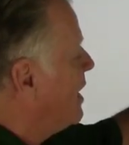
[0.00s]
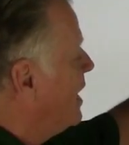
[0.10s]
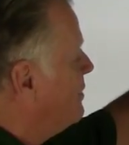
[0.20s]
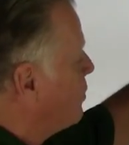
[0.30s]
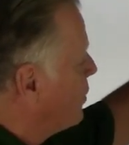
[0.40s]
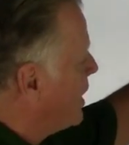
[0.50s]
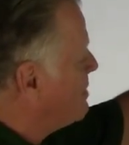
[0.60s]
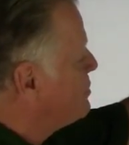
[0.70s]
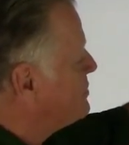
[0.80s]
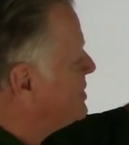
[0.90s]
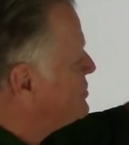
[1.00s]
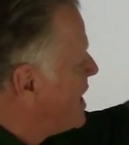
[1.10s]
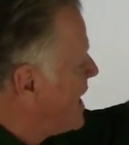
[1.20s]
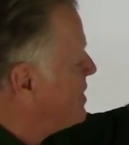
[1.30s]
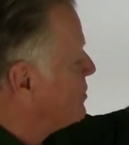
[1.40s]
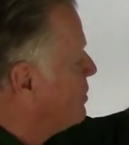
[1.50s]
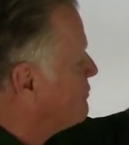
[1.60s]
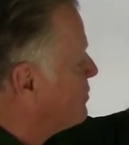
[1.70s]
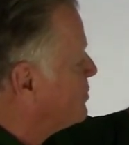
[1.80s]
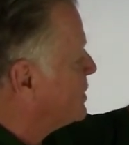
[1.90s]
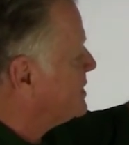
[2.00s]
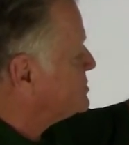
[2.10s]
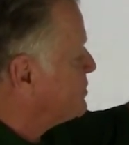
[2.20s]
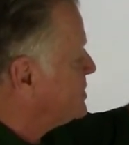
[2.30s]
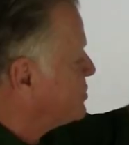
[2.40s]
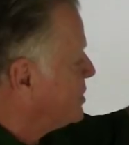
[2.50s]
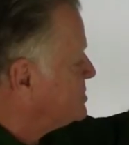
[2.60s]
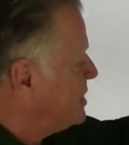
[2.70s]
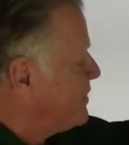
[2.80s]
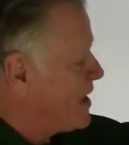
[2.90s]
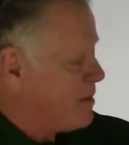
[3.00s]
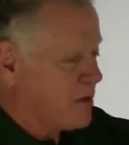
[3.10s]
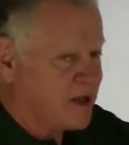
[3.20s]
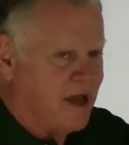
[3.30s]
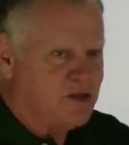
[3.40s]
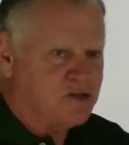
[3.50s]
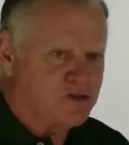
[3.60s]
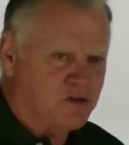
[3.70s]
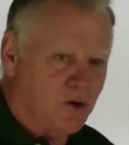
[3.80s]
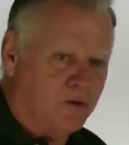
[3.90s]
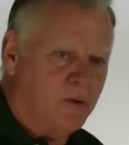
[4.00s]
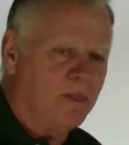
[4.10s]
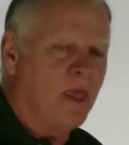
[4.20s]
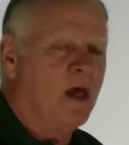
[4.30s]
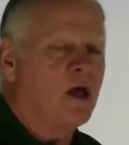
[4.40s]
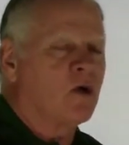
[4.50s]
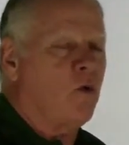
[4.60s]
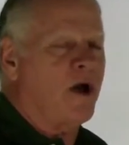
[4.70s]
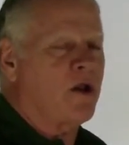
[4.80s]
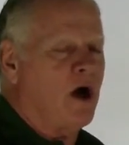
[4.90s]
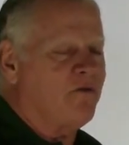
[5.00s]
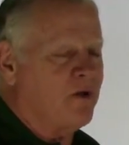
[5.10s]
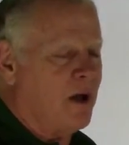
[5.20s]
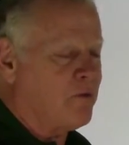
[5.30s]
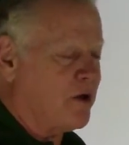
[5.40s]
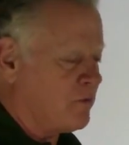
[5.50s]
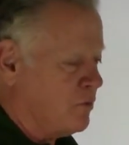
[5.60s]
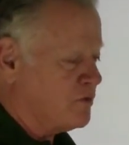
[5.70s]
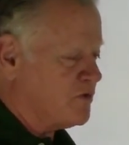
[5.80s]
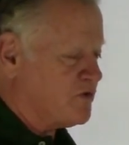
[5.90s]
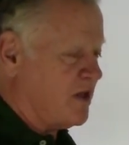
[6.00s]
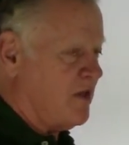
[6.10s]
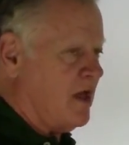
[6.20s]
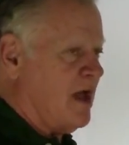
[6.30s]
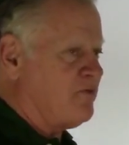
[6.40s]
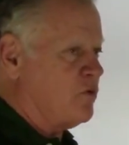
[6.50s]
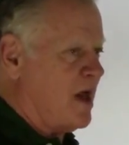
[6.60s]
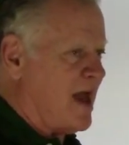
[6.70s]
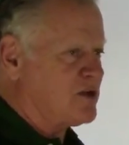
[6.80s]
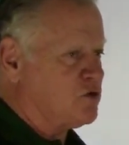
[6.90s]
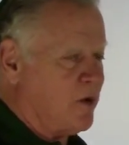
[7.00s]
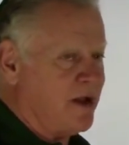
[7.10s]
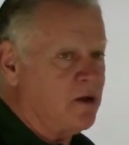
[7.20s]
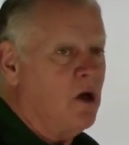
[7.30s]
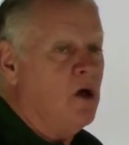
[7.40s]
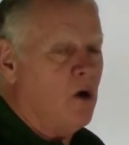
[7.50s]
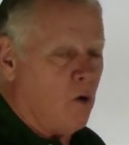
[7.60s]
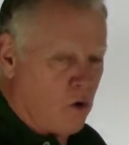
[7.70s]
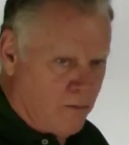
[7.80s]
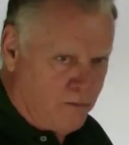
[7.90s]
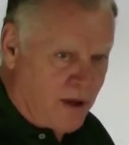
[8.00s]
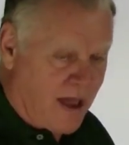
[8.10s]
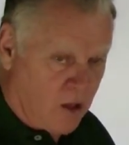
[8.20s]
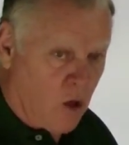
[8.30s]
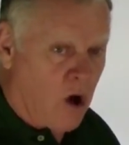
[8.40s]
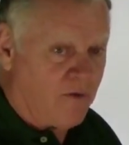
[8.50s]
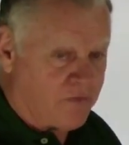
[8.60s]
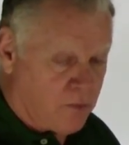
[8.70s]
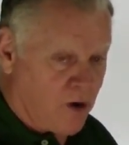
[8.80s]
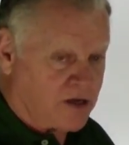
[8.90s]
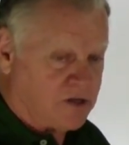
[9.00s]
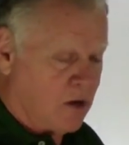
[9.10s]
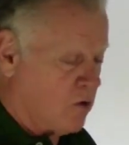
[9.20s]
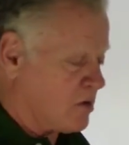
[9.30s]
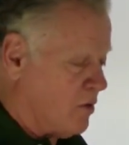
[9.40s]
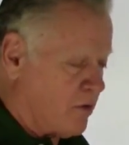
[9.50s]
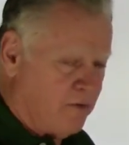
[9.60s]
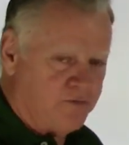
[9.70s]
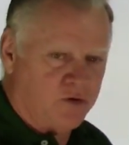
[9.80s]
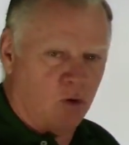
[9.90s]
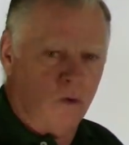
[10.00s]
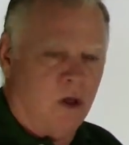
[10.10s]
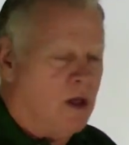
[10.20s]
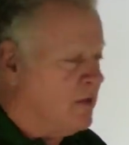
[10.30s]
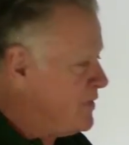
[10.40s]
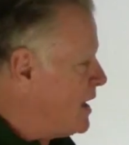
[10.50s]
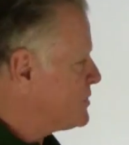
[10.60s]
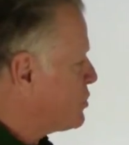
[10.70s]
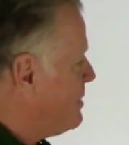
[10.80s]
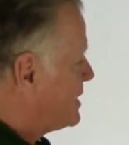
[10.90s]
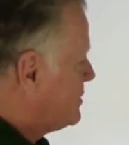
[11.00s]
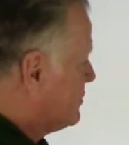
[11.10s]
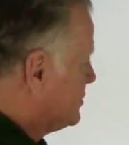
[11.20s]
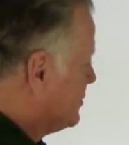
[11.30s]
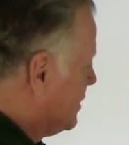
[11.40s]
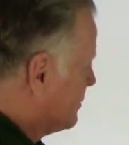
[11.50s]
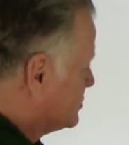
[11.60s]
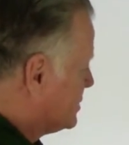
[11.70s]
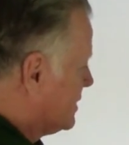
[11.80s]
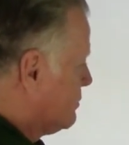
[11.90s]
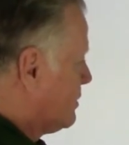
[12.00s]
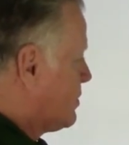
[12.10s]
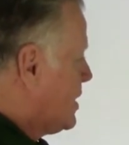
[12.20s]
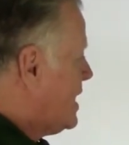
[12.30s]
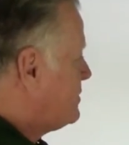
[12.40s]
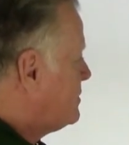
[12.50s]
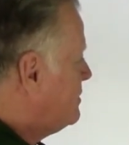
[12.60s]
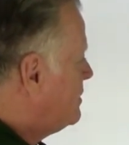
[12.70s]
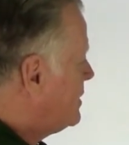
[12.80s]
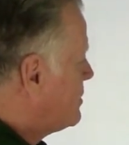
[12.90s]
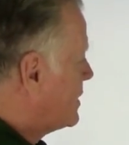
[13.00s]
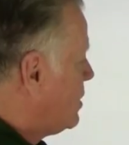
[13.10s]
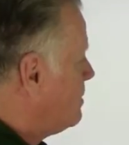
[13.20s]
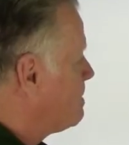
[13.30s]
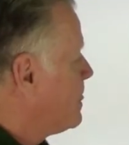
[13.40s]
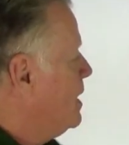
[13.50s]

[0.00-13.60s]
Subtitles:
Alright, when I move this handle from release and recharge into the application zone, quite often operating rules will say they'll have to actuate or bail off the brakes in the locomotive. So now let's go back to the other slide that we were at. There we go.